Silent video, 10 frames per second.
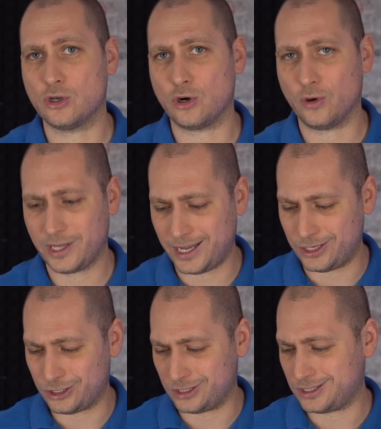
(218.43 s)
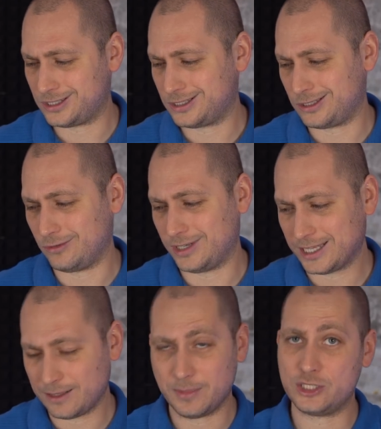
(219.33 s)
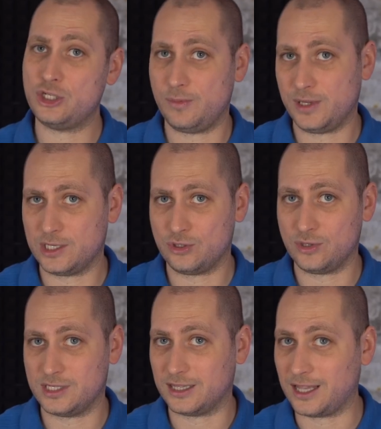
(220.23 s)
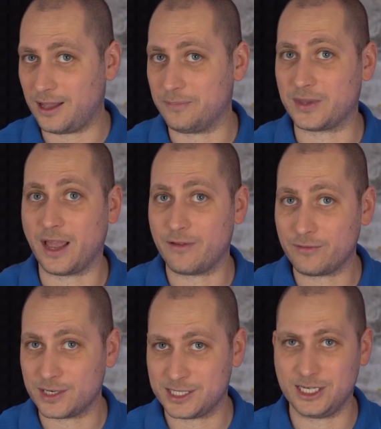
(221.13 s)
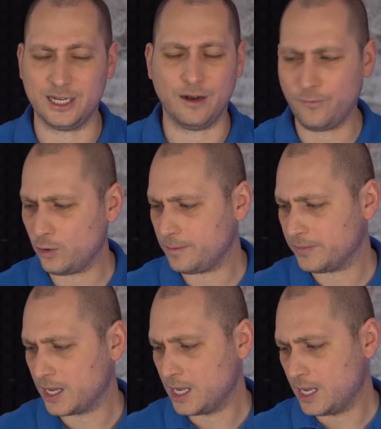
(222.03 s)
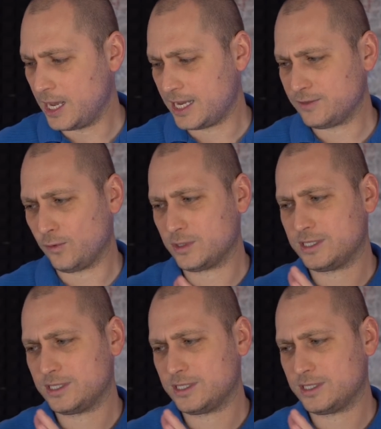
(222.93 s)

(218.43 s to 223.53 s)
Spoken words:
your locations, so not the best GPS units that I've ever seen in a phone. As for